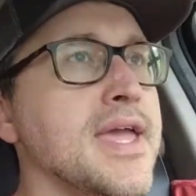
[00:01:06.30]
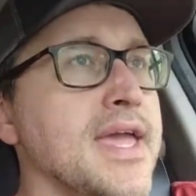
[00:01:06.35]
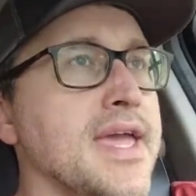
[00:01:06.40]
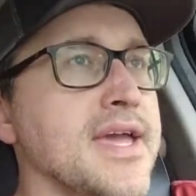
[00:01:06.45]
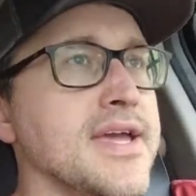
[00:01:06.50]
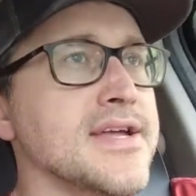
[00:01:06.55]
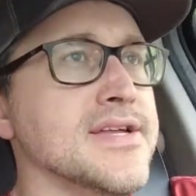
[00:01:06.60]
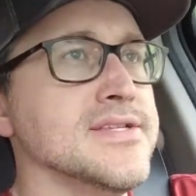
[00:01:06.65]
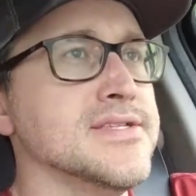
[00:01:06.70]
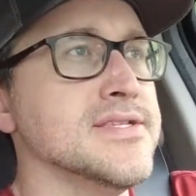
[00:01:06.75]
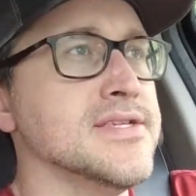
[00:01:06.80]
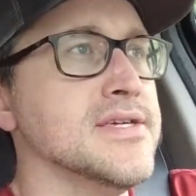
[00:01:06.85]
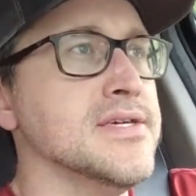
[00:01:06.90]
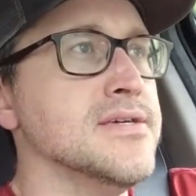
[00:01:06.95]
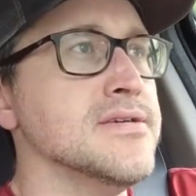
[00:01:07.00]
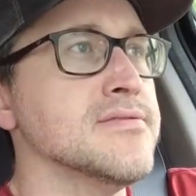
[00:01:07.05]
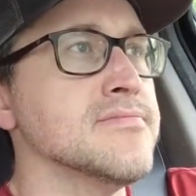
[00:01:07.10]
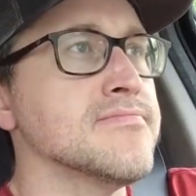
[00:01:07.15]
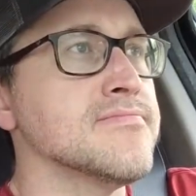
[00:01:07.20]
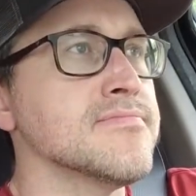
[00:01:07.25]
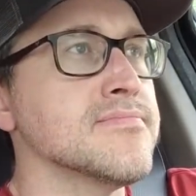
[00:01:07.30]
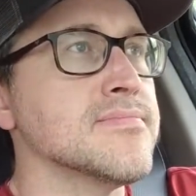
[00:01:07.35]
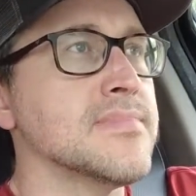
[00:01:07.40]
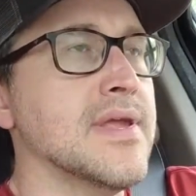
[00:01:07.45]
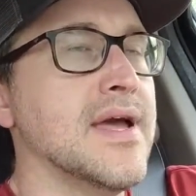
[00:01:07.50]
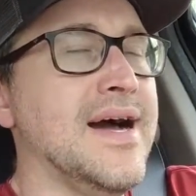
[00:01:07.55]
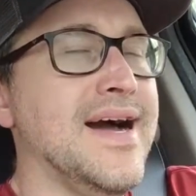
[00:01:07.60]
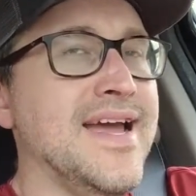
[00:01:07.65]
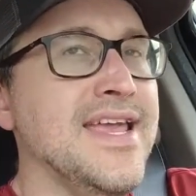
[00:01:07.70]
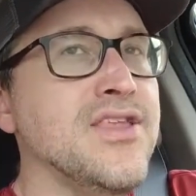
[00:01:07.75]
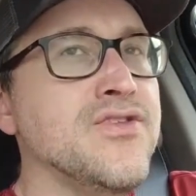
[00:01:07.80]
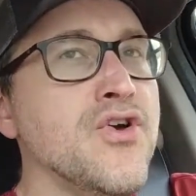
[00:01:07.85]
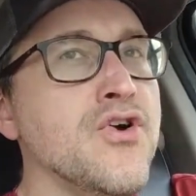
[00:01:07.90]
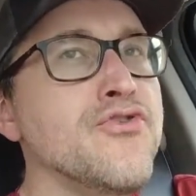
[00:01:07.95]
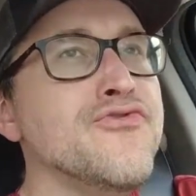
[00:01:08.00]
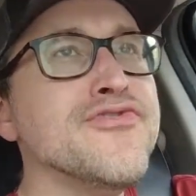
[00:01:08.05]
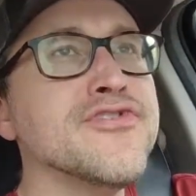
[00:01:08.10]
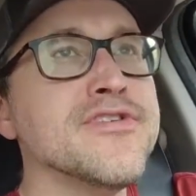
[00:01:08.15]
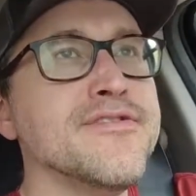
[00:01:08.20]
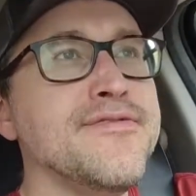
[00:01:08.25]
And I
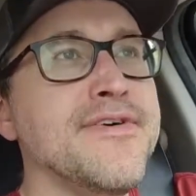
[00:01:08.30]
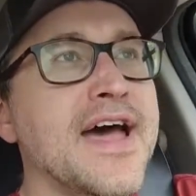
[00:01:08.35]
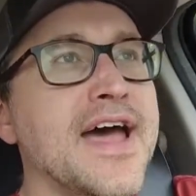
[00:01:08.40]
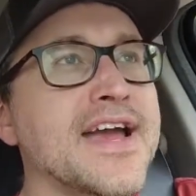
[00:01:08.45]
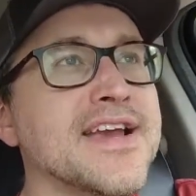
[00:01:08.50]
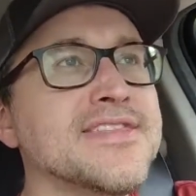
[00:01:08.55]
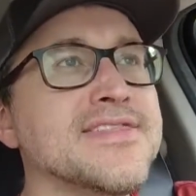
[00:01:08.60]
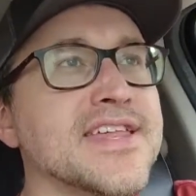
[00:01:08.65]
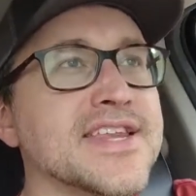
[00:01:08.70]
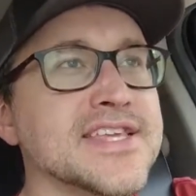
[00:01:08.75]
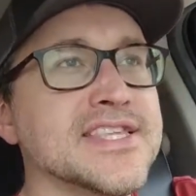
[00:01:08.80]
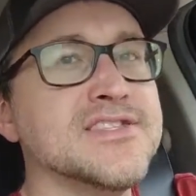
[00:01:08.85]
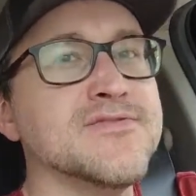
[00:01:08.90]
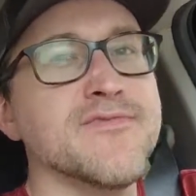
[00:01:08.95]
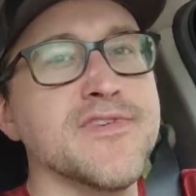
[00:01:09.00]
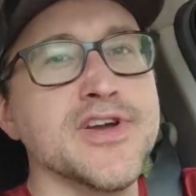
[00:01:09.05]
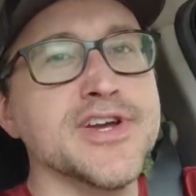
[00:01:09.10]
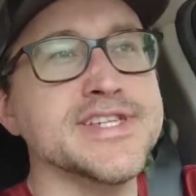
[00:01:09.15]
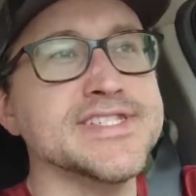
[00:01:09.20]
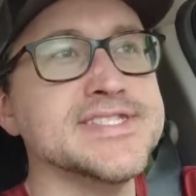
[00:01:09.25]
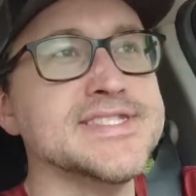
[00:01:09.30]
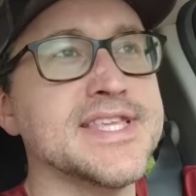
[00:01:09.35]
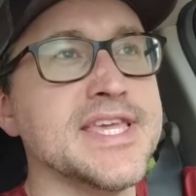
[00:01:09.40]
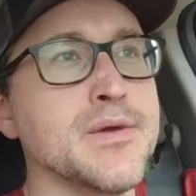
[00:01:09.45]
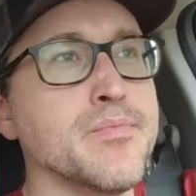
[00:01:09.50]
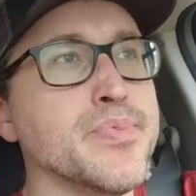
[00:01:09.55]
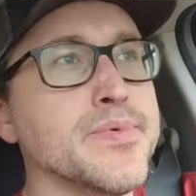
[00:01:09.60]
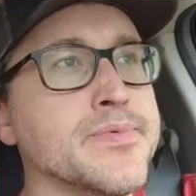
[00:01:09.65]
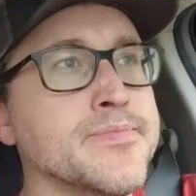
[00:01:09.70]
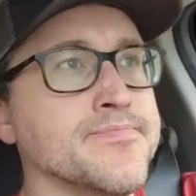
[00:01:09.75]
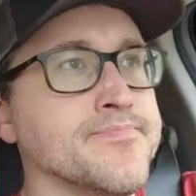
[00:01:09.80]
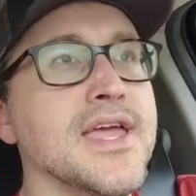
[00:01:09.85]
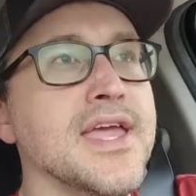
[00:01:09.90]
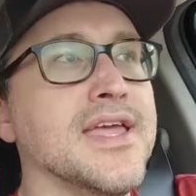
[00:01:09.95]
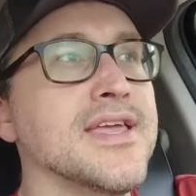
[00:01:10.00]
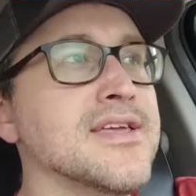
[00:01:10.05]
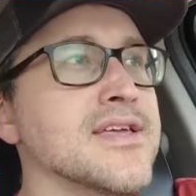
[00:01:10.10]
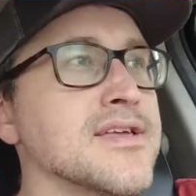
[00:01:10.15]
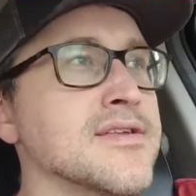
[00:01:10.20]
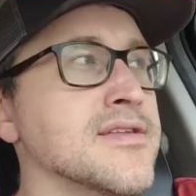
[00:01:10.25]
know for a fact that it's very steep,
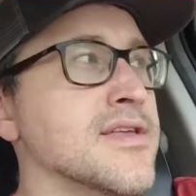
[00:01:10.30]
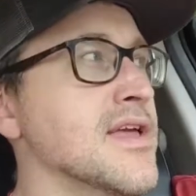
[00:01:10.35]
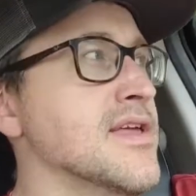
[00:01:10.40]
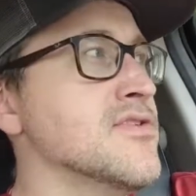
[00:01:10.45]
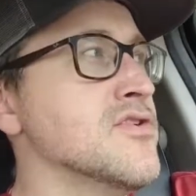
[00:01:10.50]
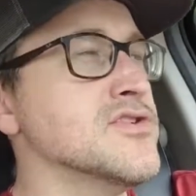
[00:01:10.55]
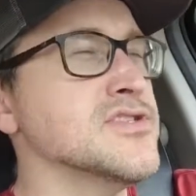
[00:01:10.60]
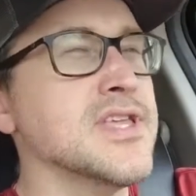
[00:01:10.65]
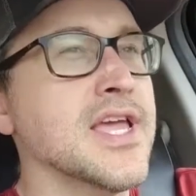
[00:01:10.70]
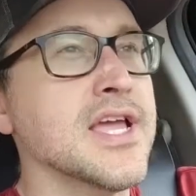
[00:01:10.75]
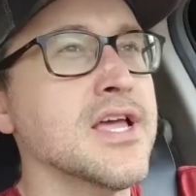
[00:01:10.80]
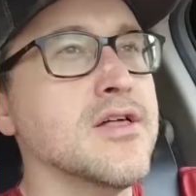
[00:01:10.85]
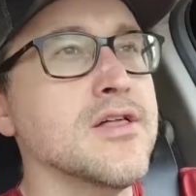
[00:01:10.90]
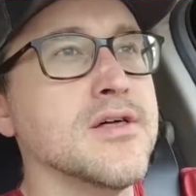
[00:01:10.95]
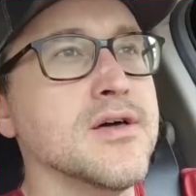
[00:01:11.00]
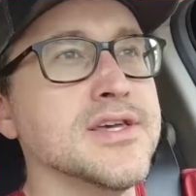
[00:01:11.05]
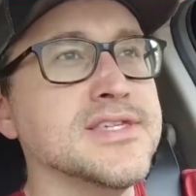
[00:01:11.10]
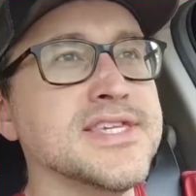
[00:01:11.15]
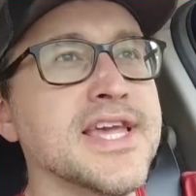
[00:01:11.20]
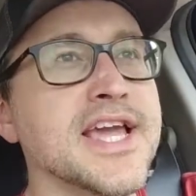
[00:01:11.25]
and there's like a, a